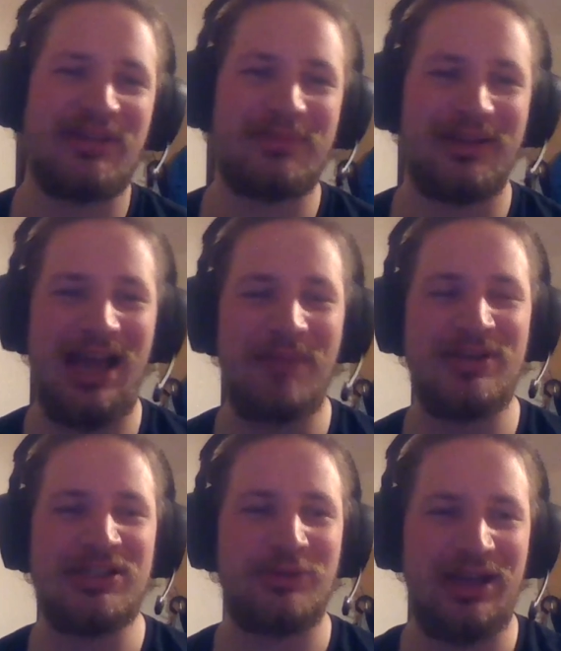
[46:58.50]
if something
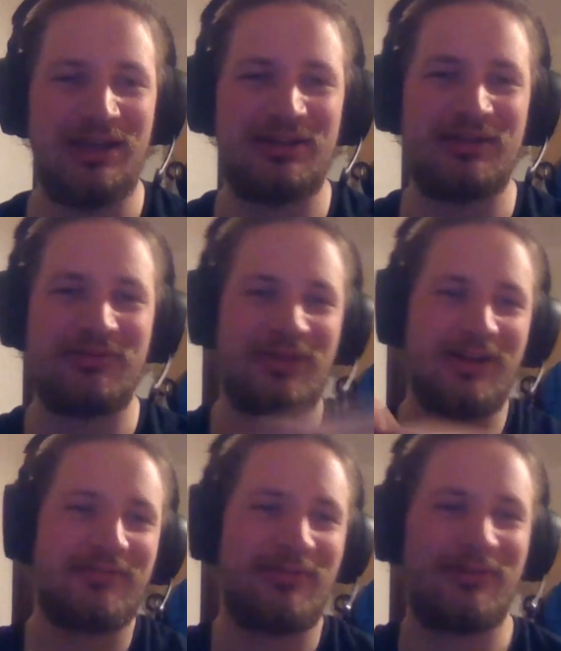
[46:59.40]
happens, we get
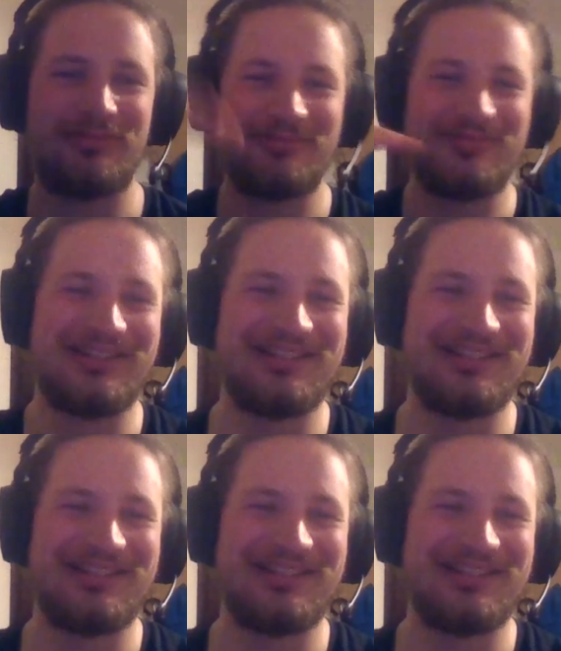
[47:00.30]
fucked from.